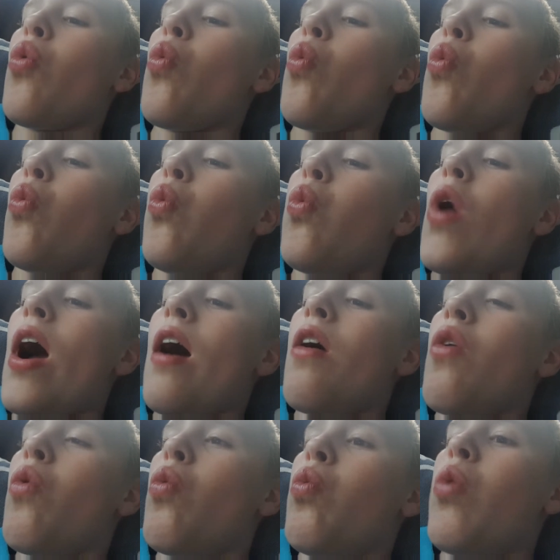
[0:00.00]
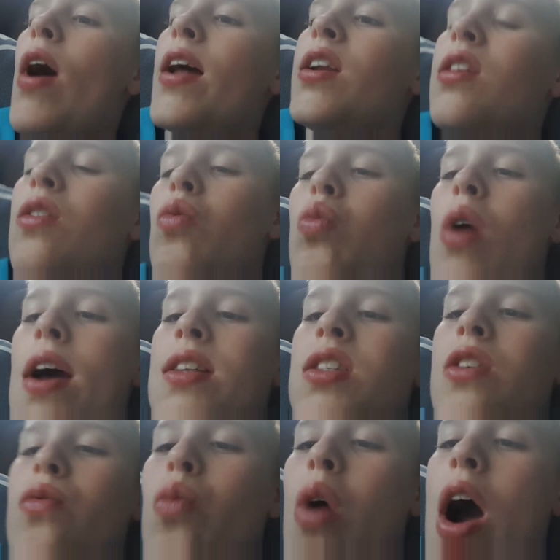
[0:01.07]
Wet, Wet, Wet
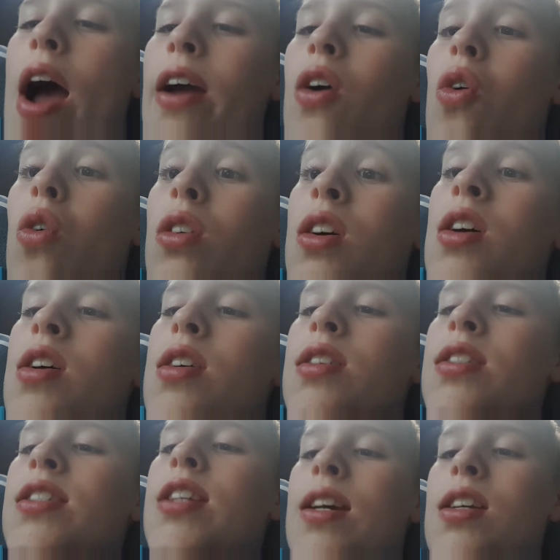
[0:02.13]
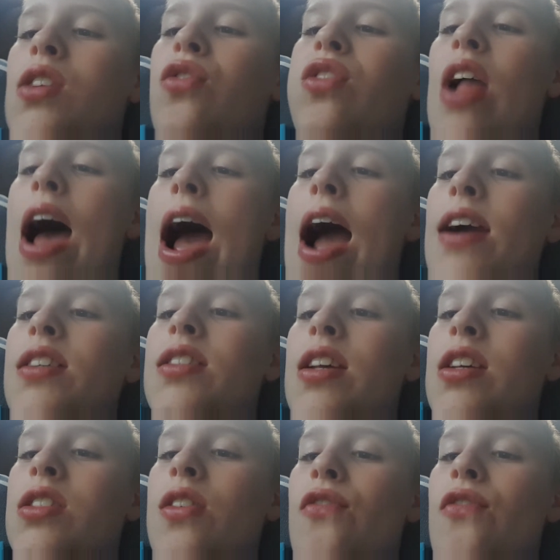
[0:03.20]
and Wild Six Flags is